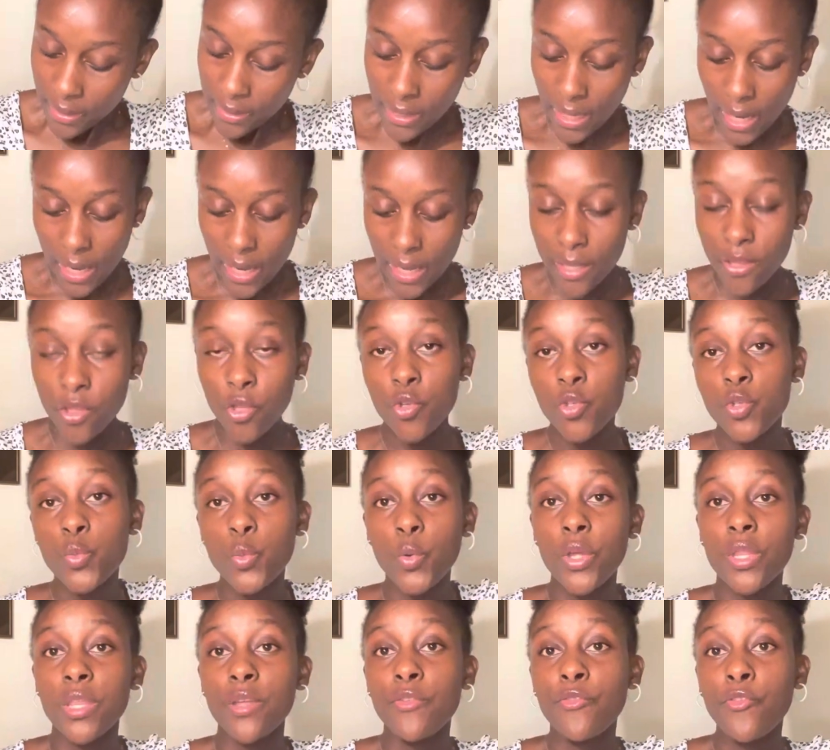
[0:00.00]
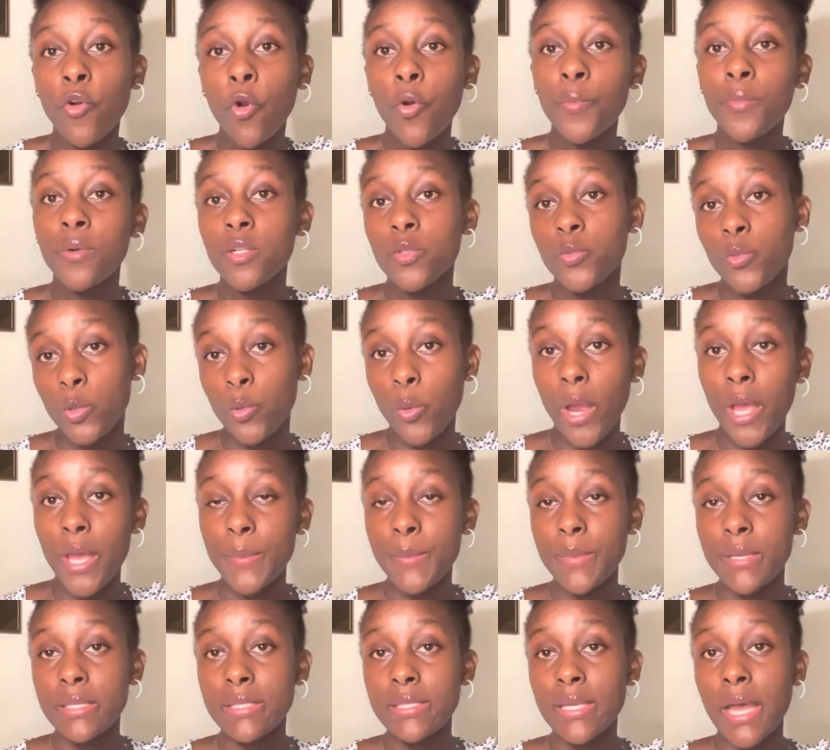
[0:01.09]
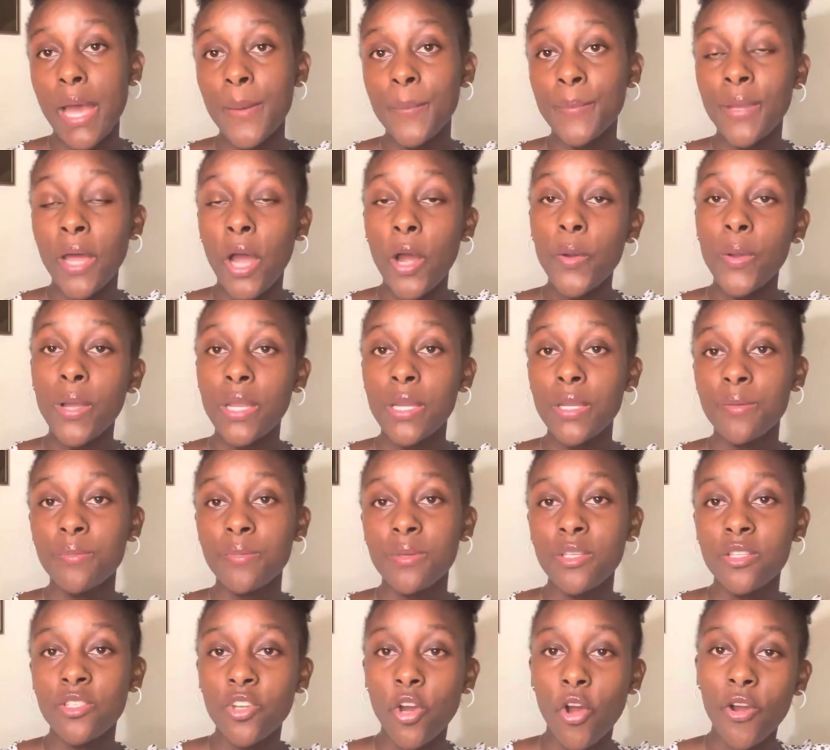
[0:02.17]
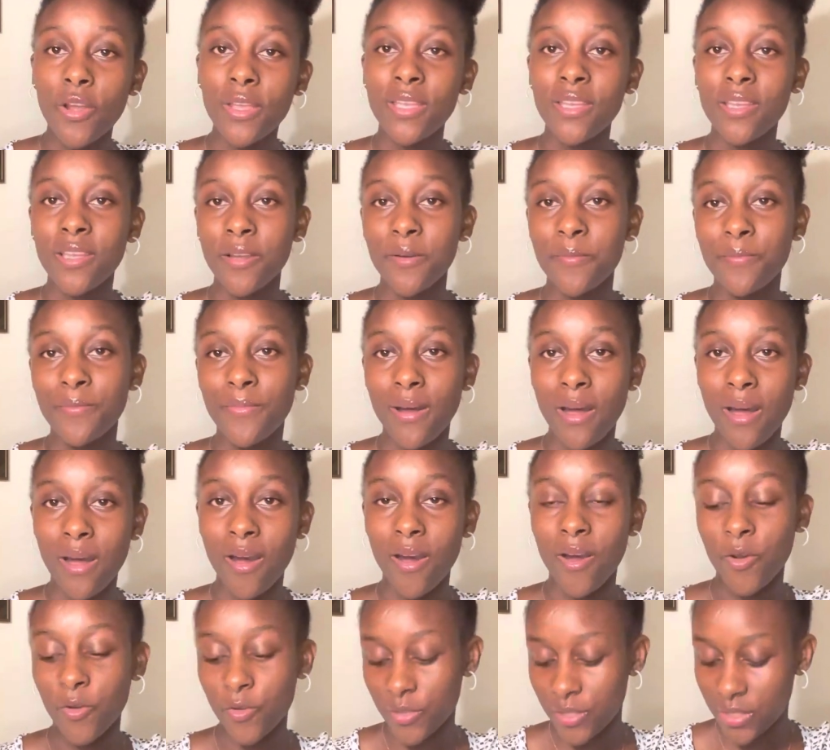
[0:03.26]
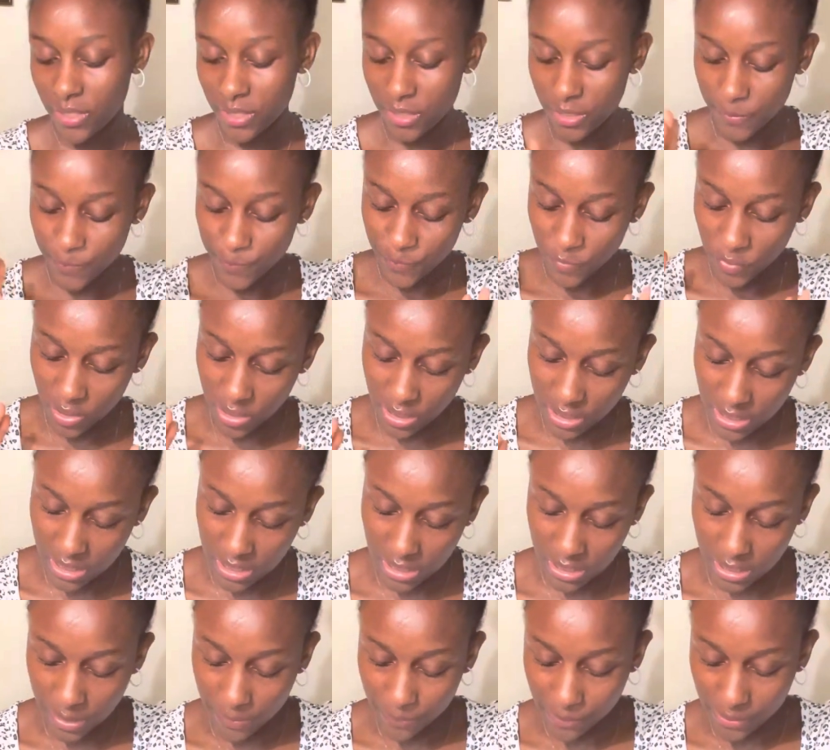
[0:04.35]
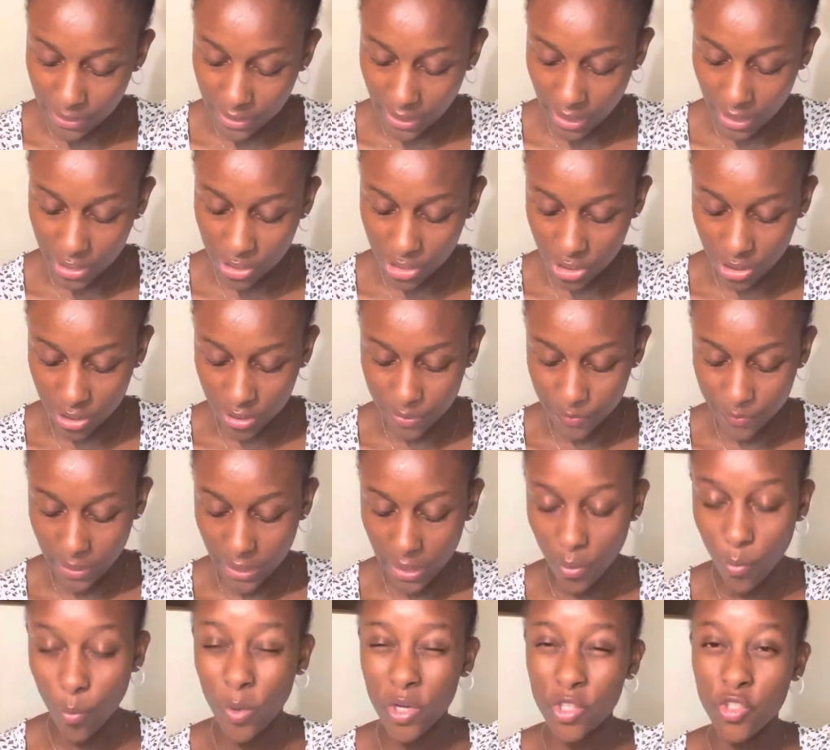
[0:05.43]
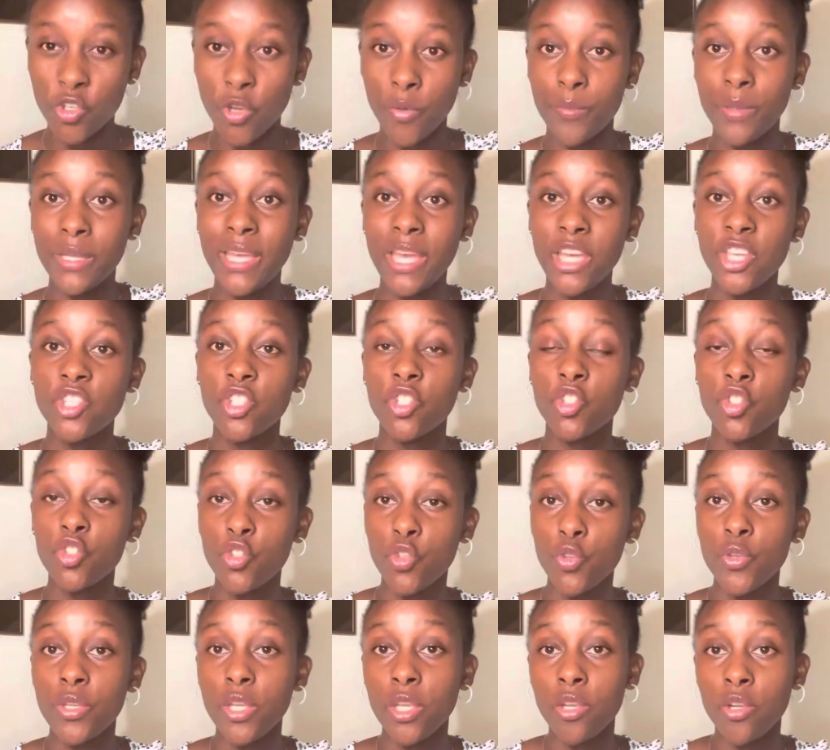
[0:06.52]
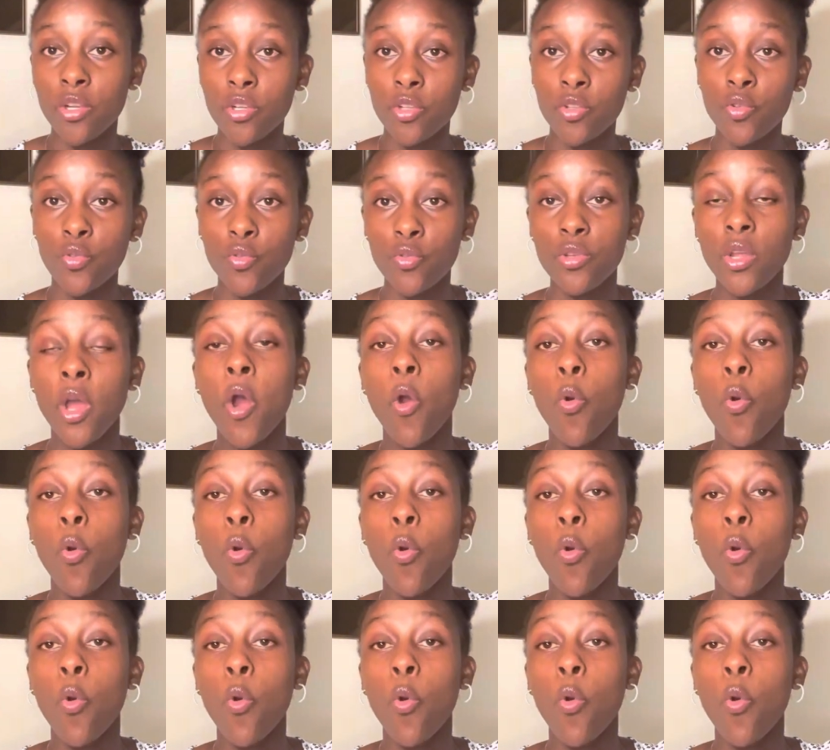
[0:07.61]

Yeah, and those were the formal requirements. I'm now gonna be talking about the application, like what your application should include.